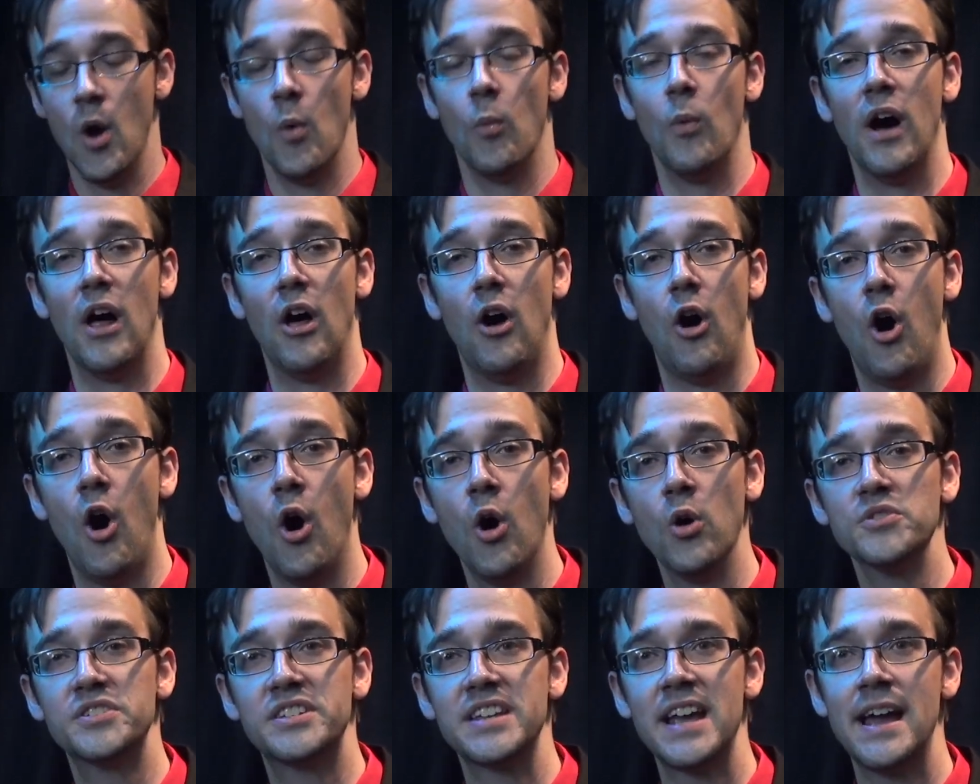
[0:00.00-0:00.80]
while
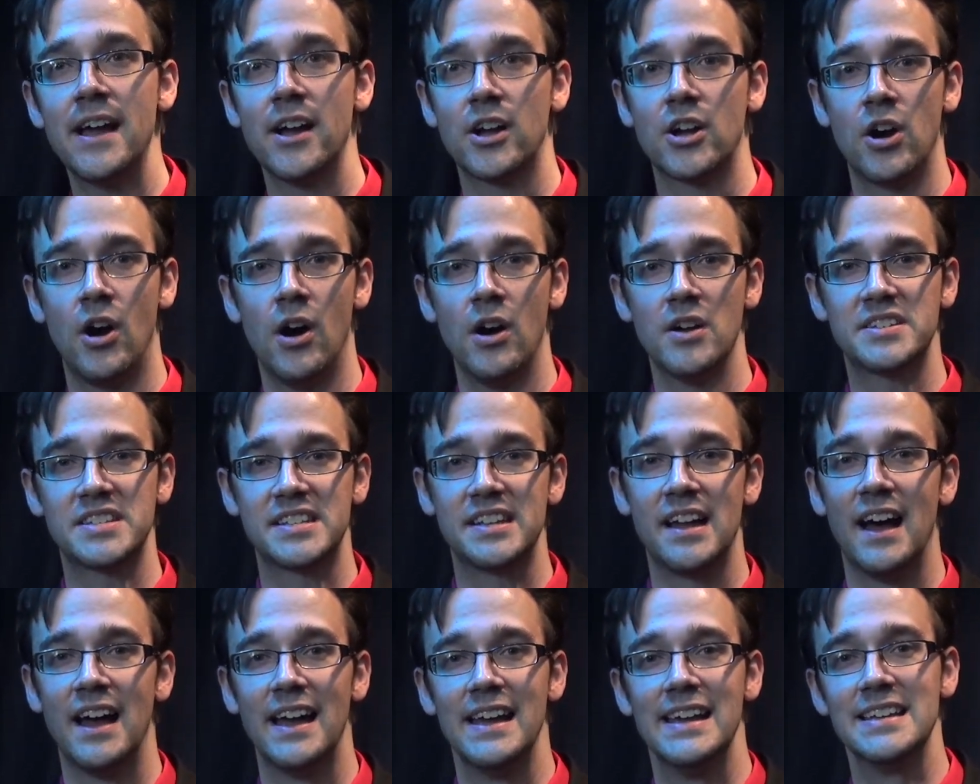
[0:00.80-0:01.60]
Jose
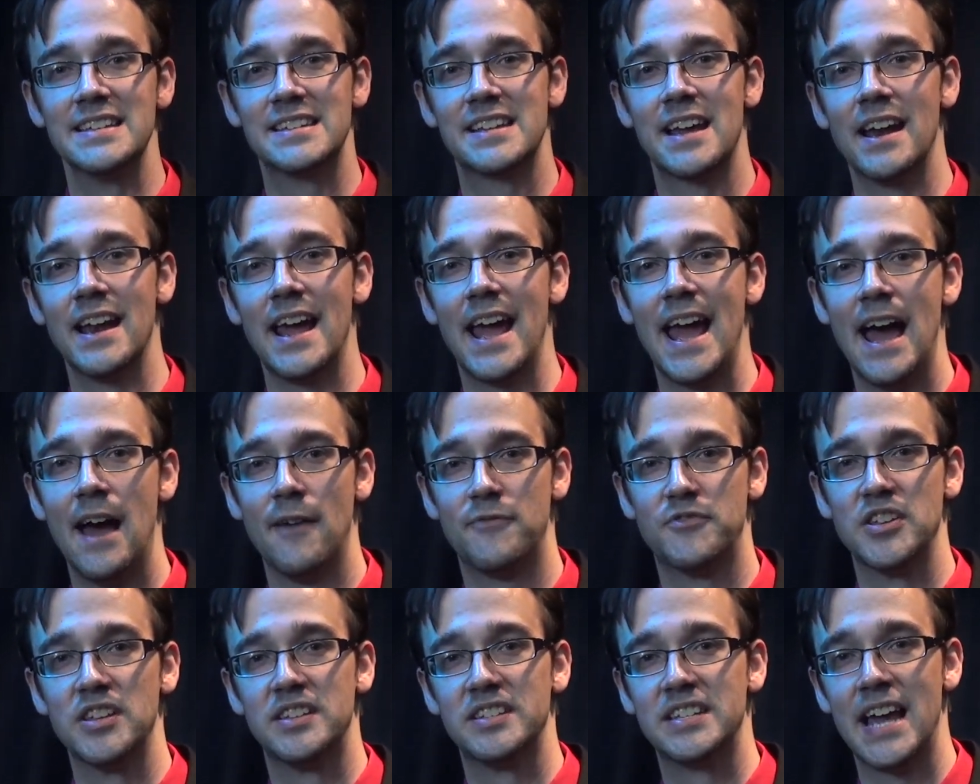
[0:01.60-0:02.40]
Acosta is going to
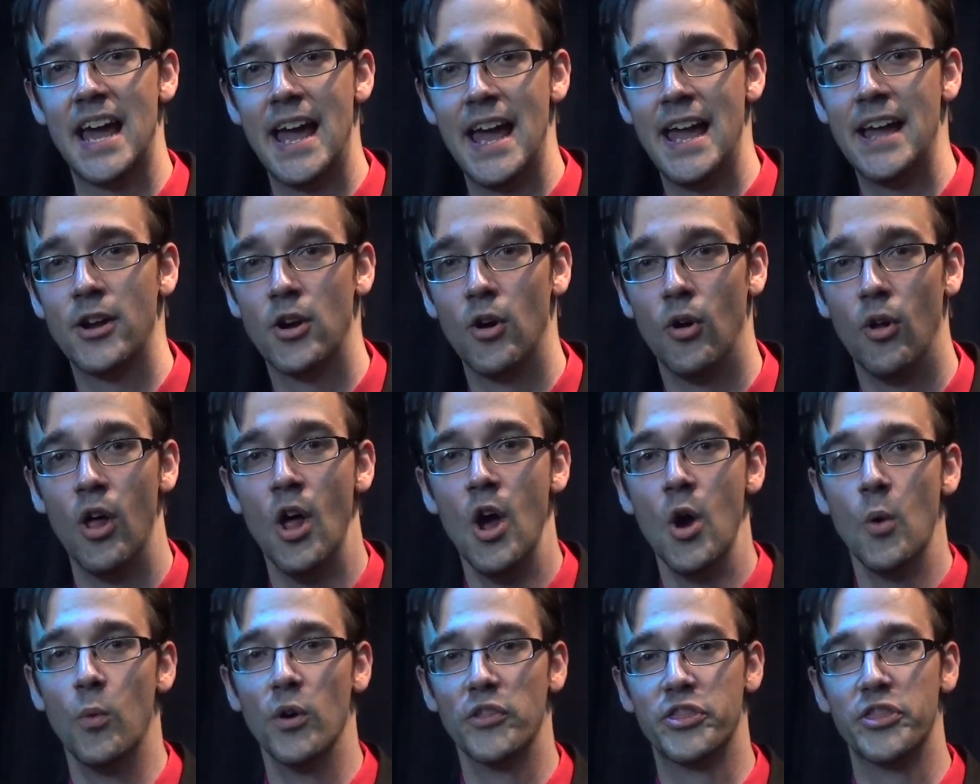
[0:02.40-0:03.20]
have to tangle
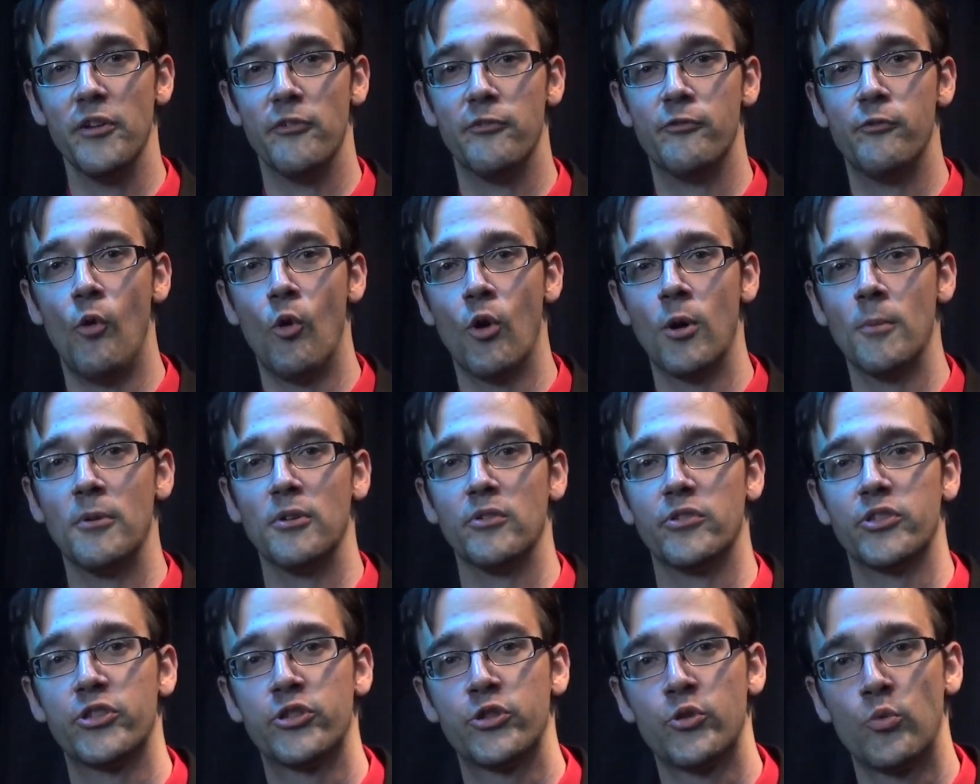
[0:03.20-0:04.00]
with the
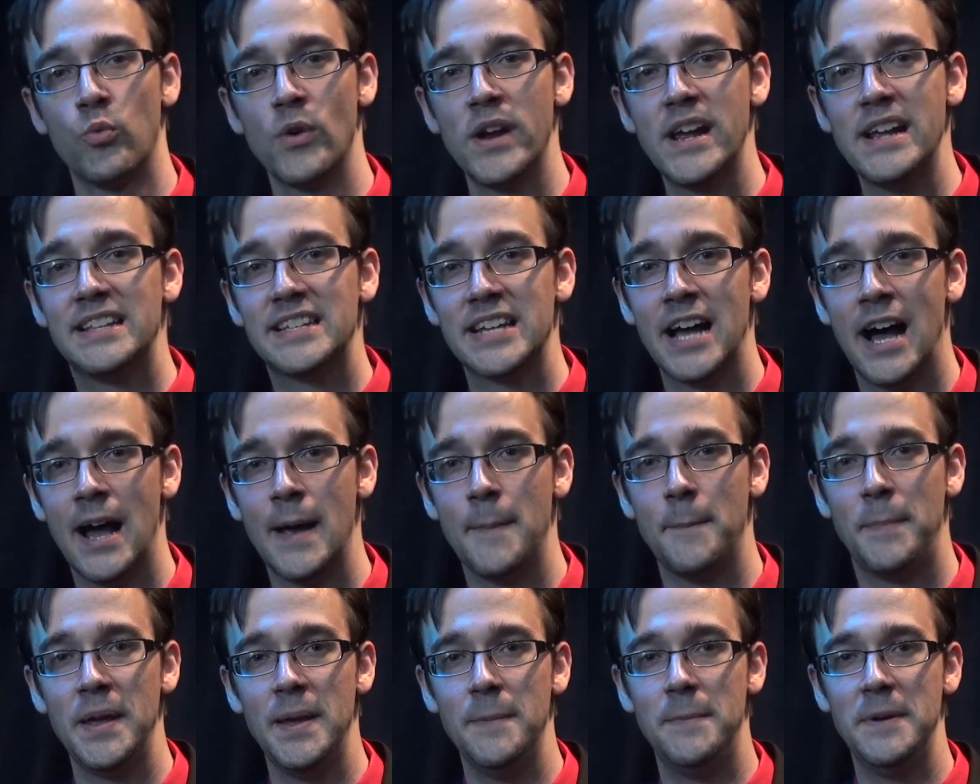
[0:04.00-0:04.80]
former three
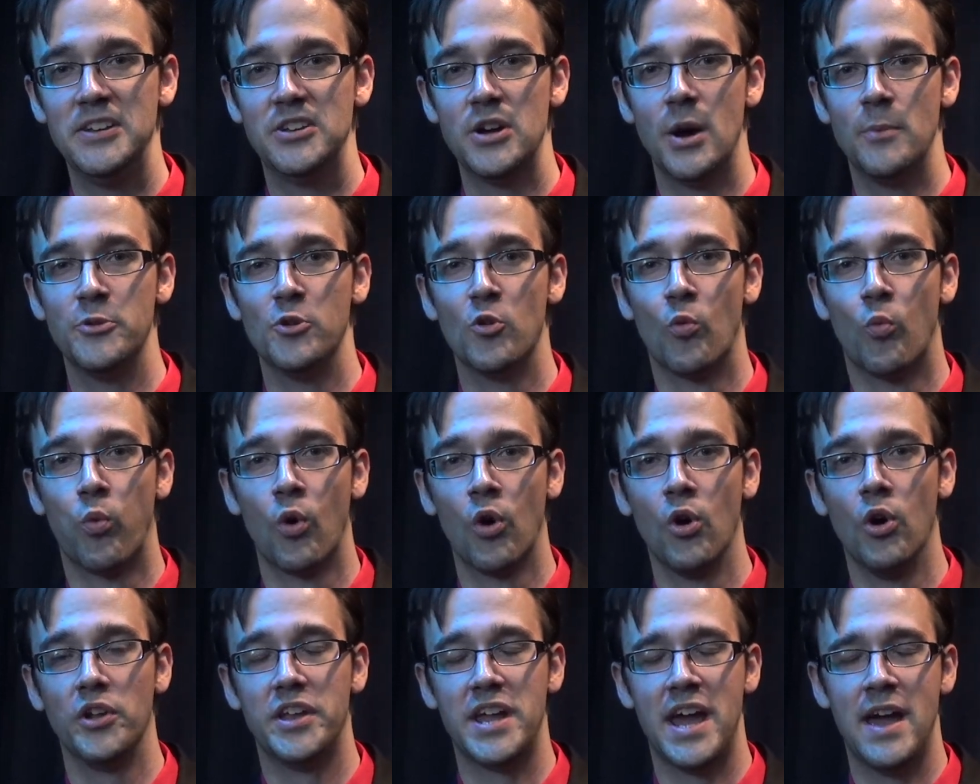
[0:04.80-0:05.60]
time PPW
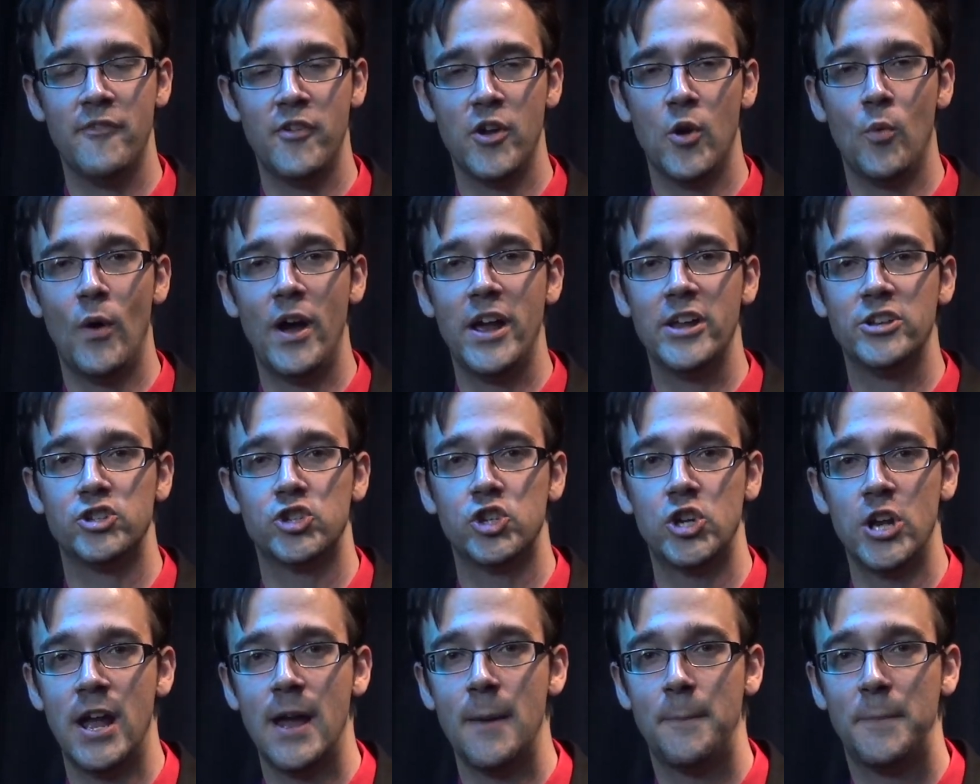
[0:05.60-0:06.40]
World Heavyweight
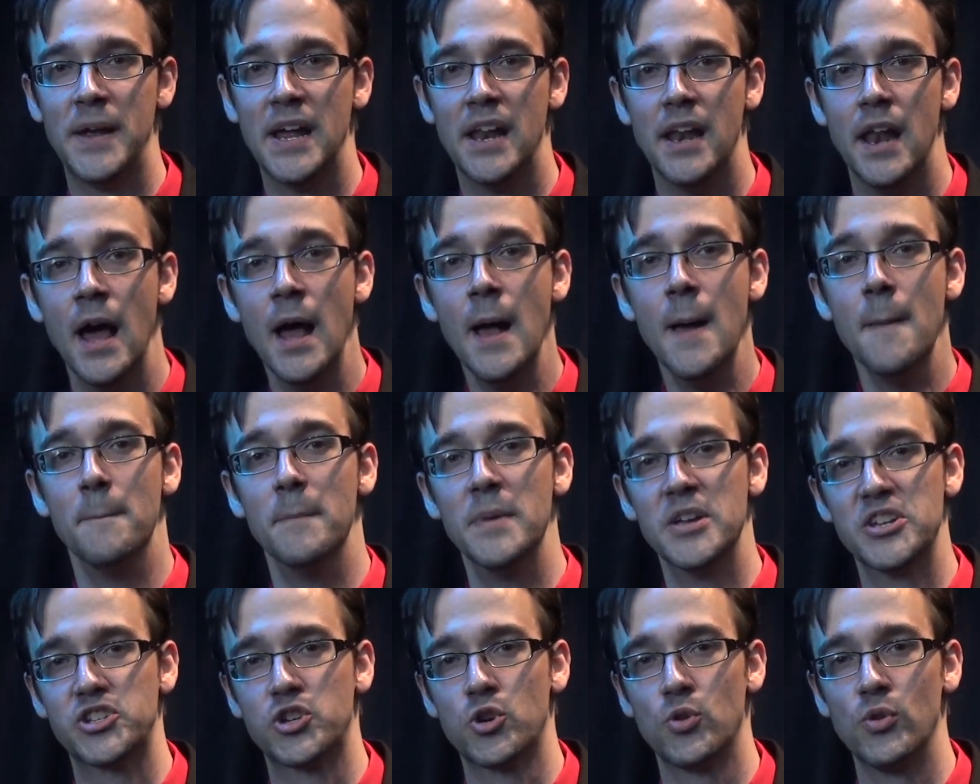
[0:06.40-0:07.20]
Champion,
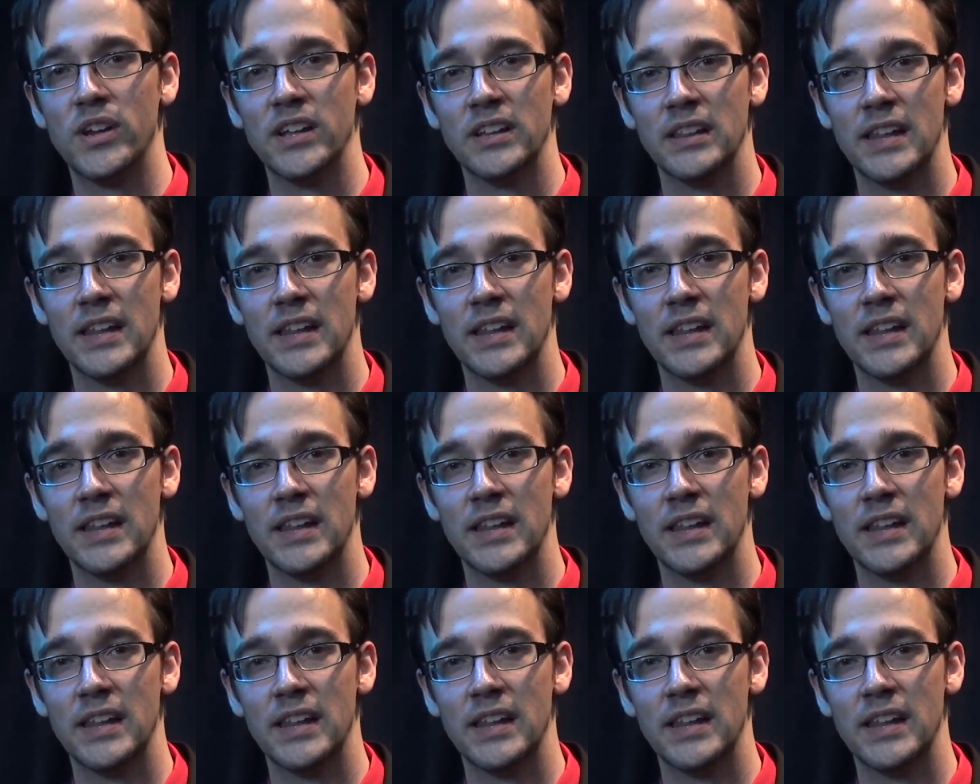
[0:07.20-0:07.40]
Mr.